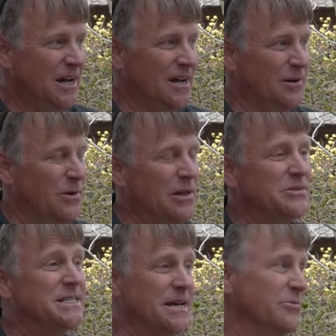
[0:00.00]
uh, while I
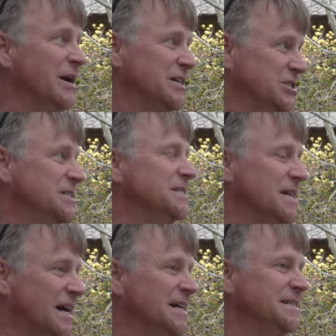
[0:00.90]
was there, we actually
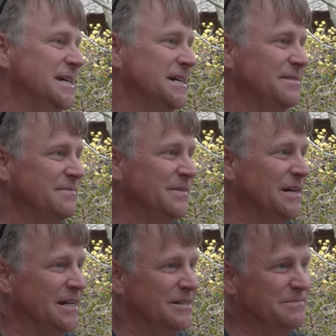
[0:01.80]
designed a,
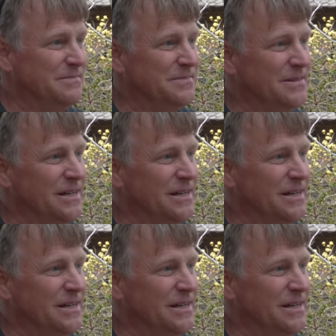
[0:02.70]
um,